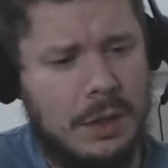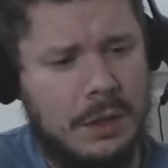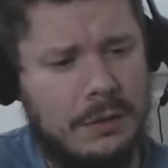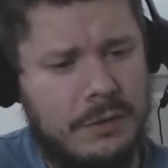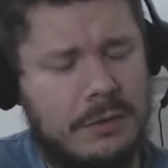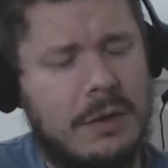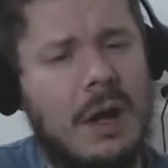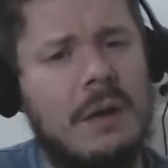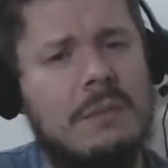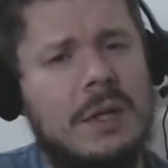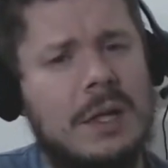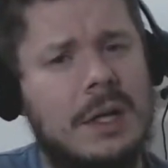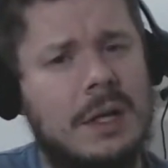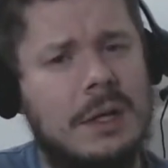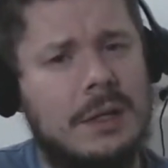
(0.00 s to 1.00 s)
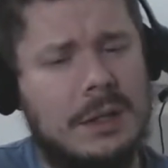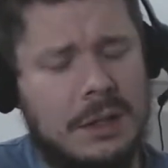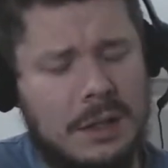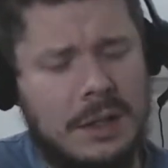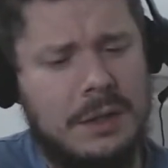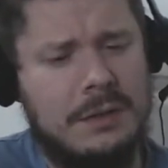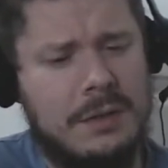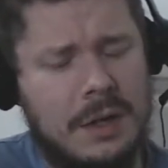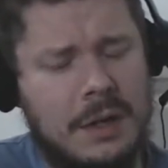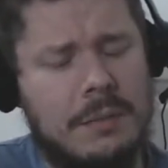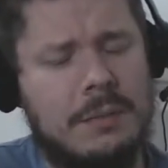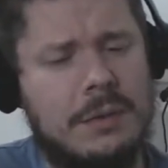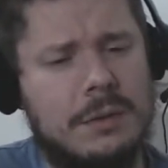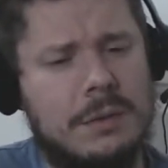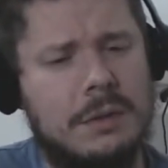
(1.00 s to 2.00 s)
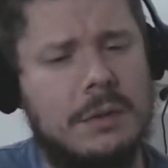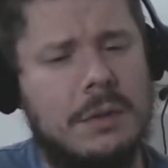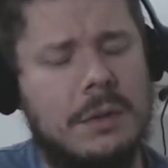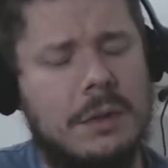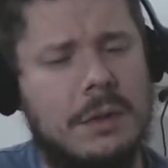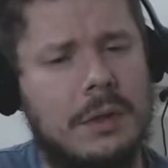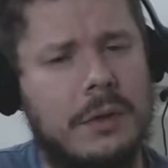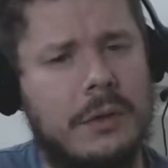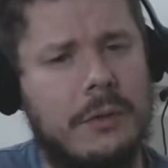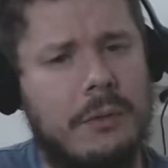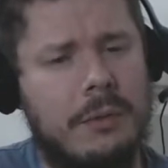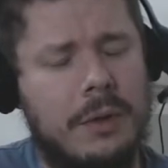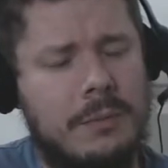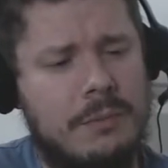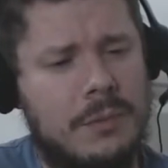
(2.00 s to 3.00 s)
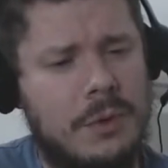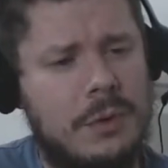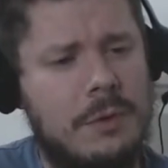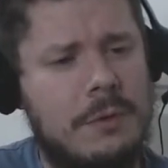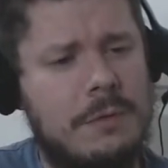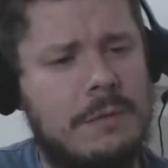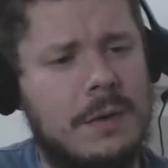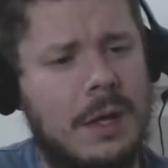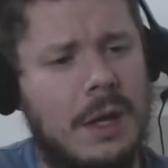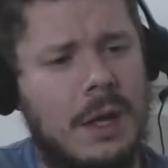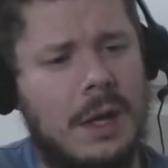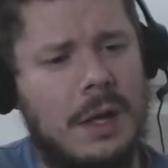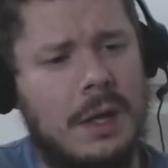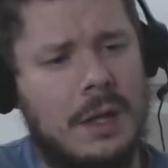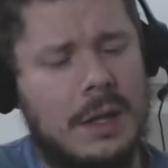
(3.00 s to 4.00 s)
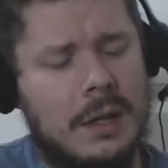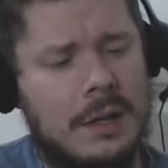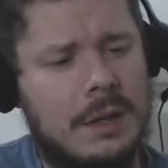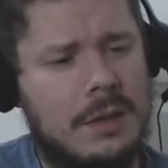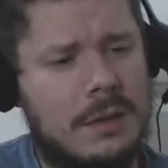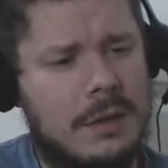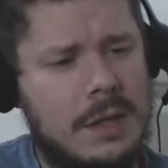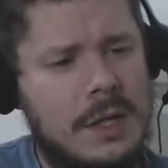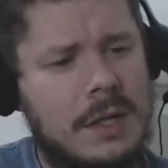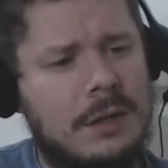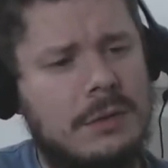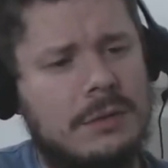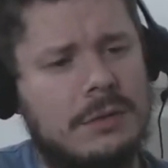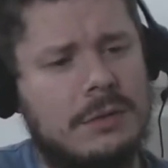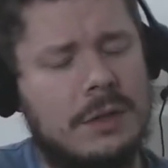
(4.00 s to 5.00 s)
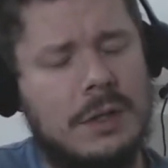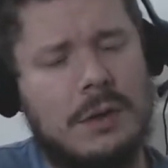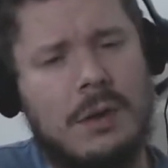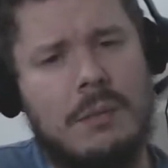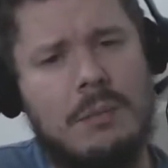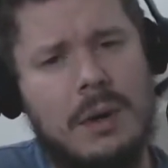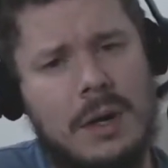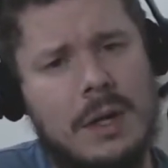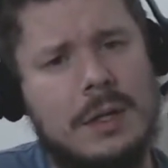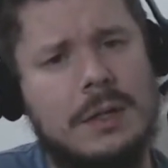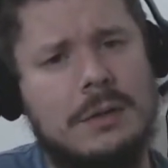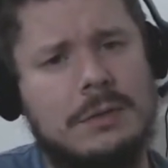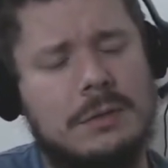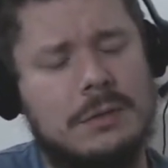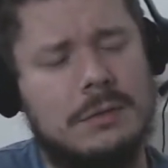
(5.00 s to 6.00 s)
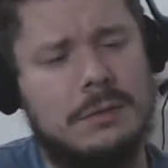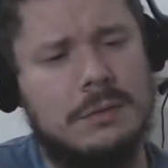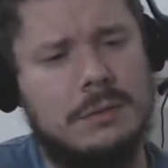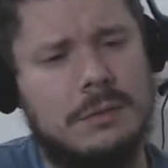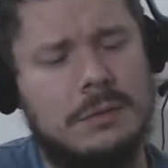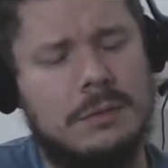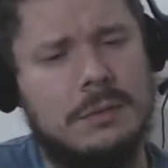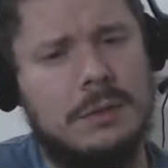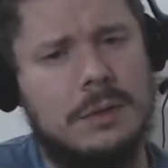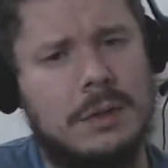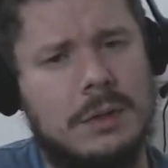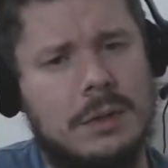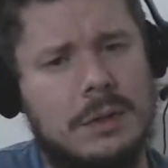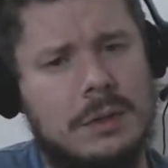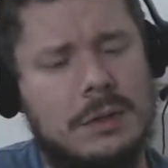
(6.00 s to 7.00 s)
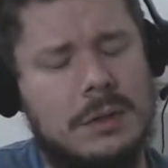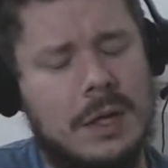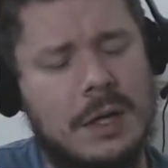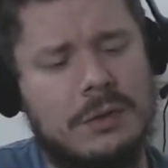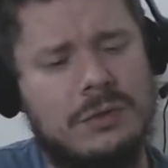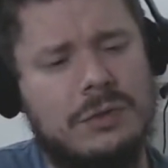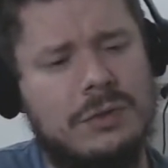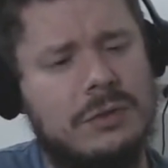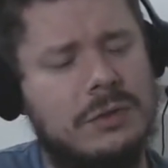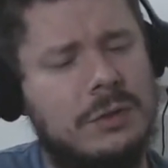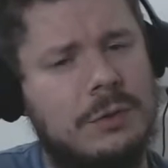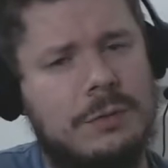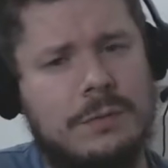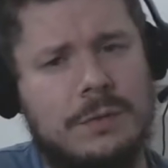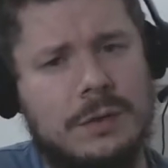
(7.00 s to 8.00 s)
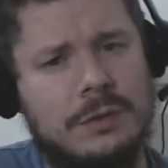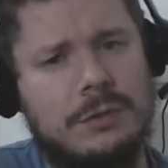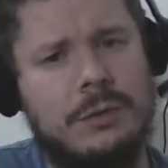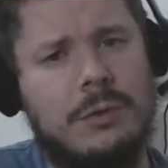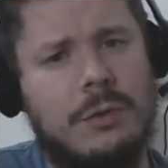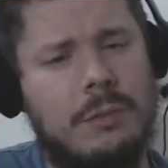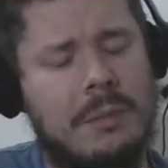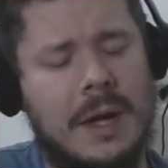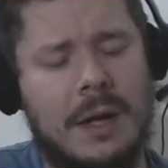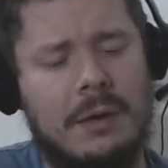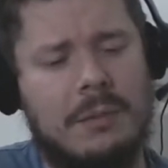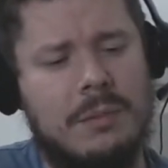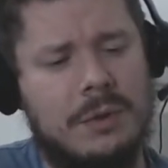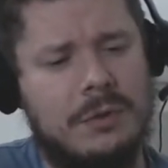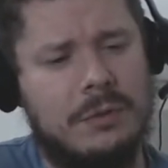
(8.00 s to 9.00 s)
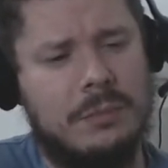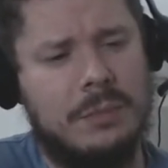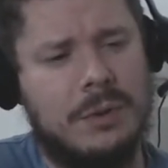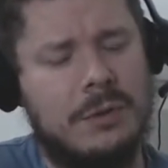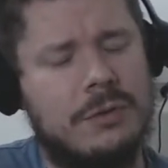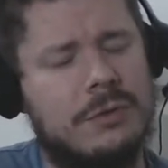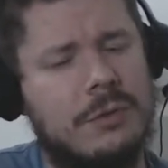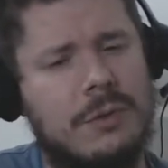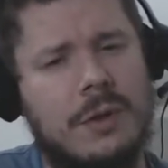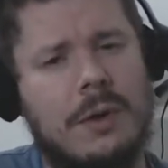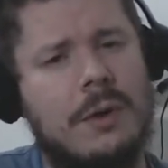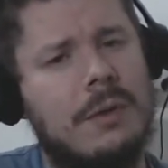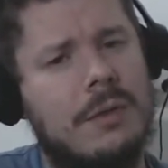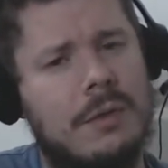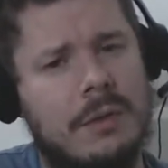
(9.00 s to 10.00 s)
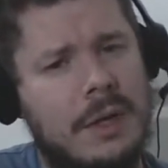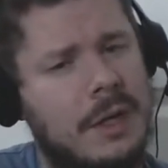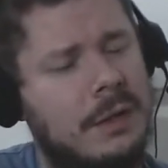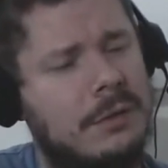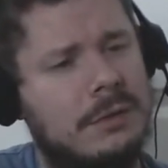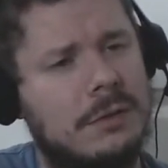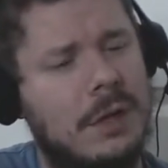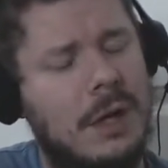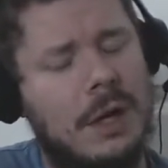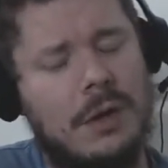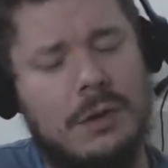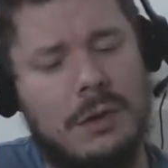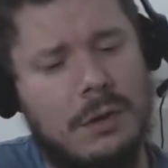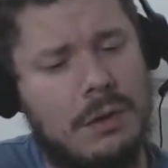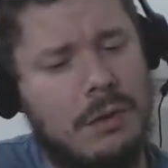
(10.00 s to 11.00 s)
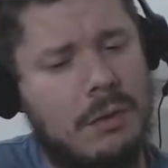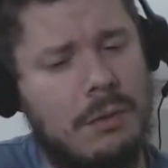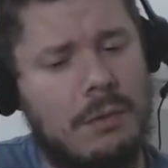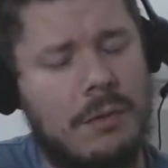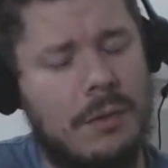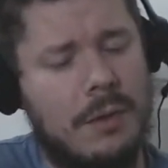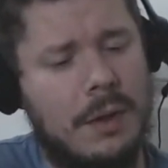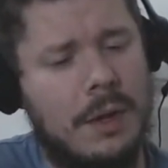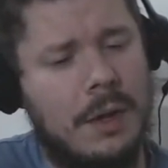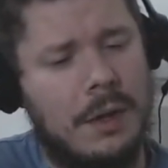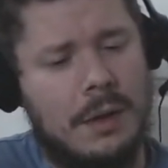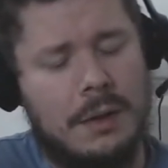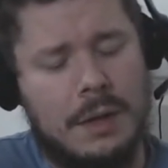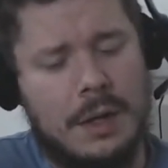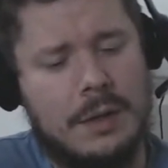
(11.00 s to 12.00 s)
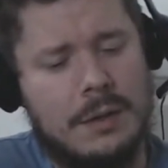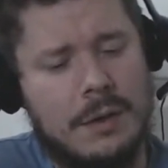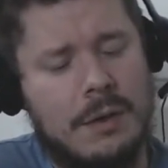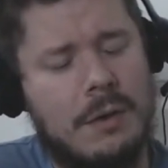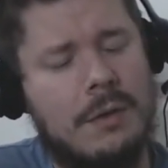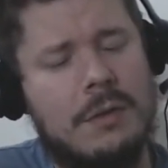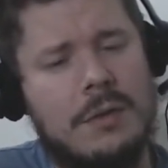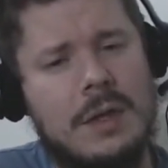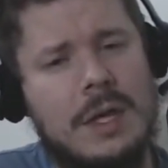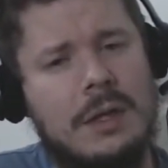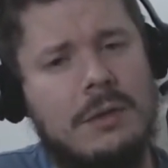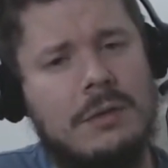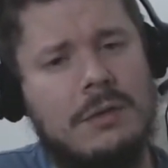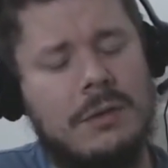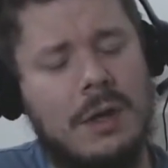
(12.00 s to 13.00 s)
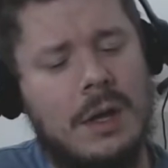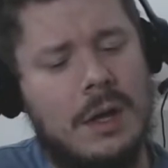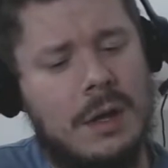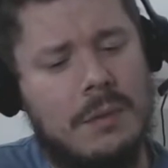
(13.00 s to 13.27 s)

It's time to get cleaned up. Remove the things in our bodies, not just in a physical manner, but spiritual. There are things, that there are things